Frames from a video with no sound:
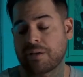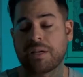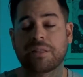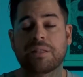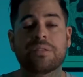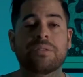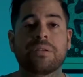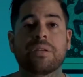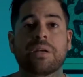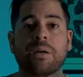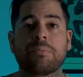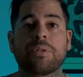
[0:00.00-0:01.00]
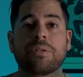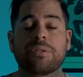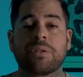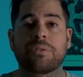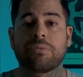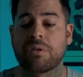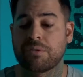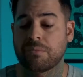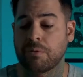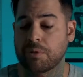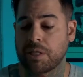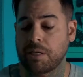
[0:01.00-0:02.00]
Nothing's gonna come of the situation.
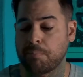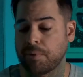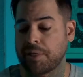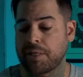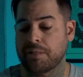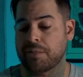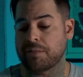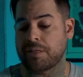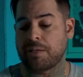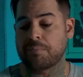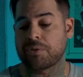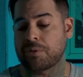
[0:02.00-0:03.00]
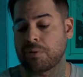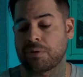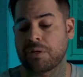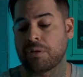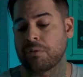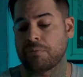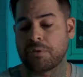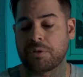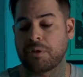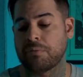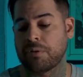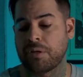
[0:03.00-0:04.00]
We'll keep playing the same story over and
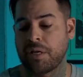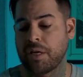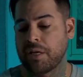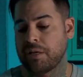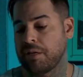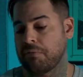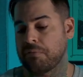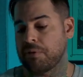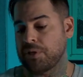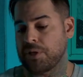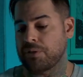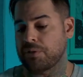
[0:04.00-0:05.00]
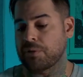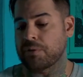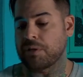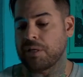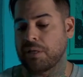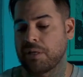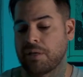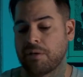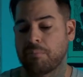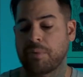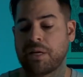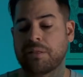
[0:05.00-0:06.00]
over, never ending story.
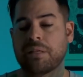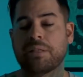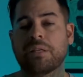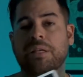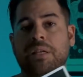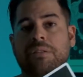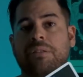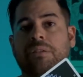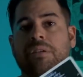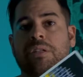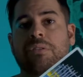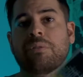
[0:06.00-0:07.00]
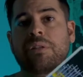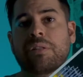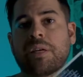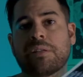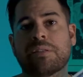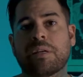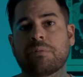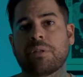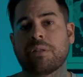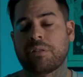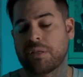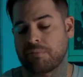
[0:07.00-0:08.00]
But I think the Cancerians realize that with
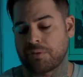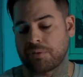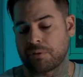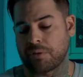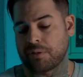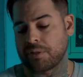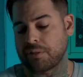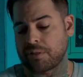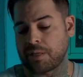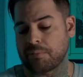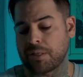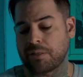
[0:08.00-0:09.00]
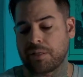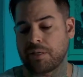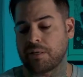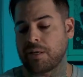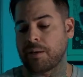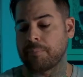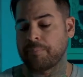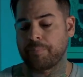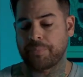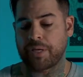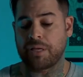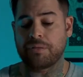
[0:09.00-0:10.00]
the 10 of Swords, it's time to clean it up.
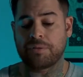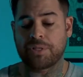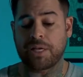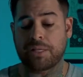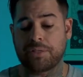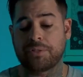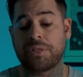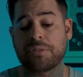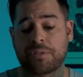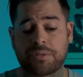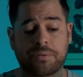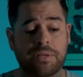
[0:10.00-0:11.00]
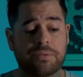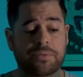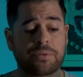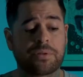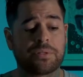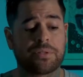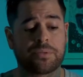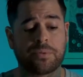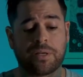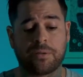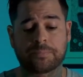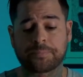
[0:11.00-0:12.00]
And your challenge is the 3 of Swords as
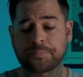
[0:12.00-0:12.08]
well.